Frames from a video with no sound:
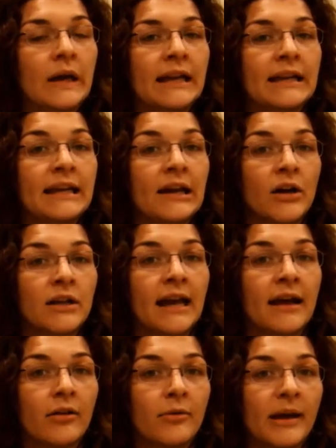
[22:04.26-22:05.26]
and neon
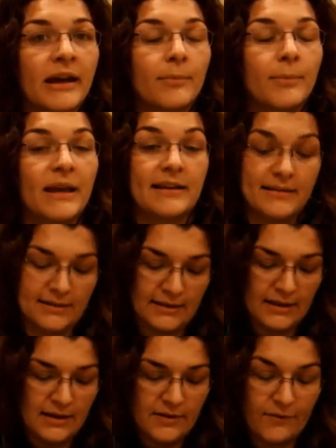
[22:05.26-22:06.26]
yellow pair because
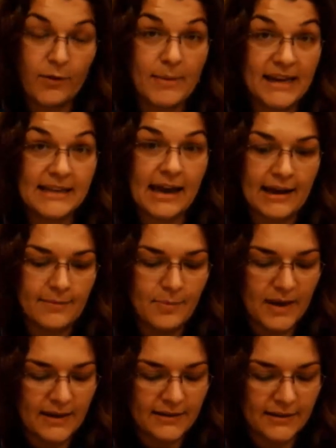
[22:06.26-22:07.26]
for my dad,
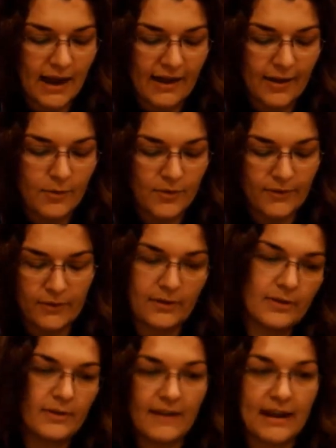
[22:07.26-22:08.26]
because I was
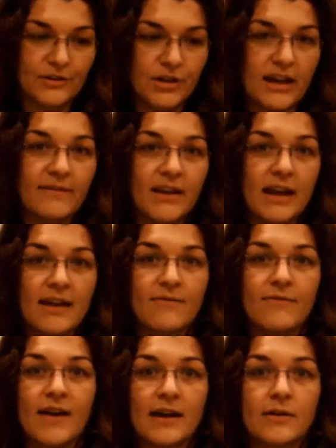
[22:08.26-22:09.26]
stash diving and
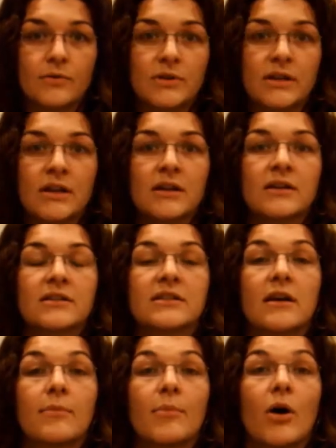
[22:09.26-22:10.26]
found
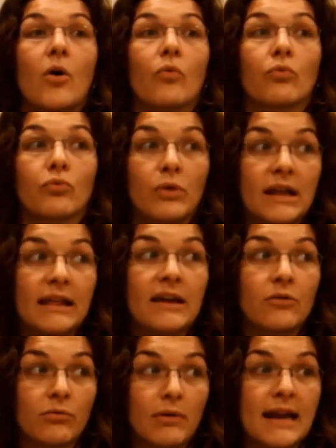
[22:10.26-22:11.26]
some really
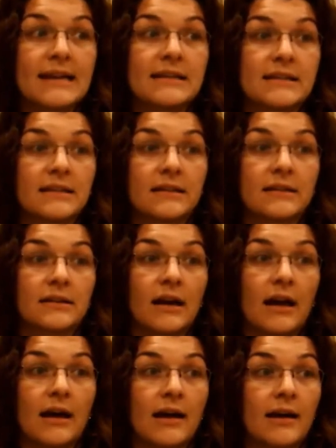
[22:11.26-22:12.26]
great
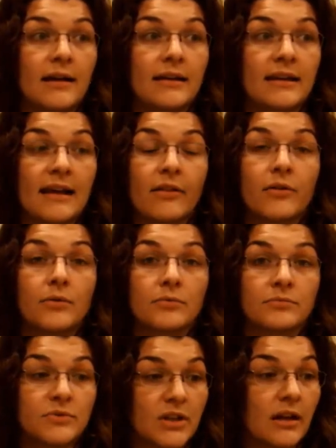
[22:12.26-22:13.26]
yellow
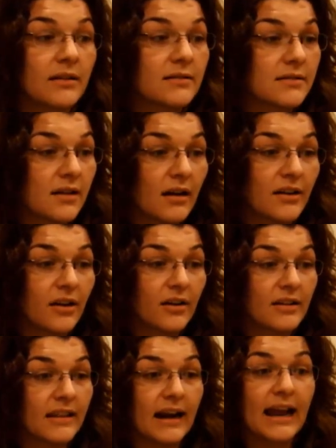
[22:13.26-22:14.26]
solid sock
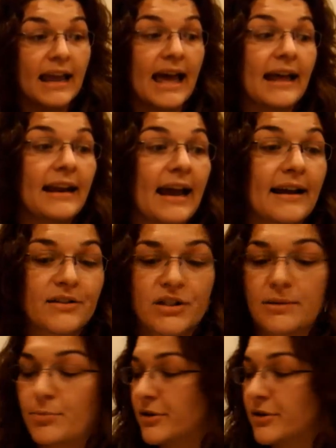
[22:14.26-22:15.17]
yarn that I had actually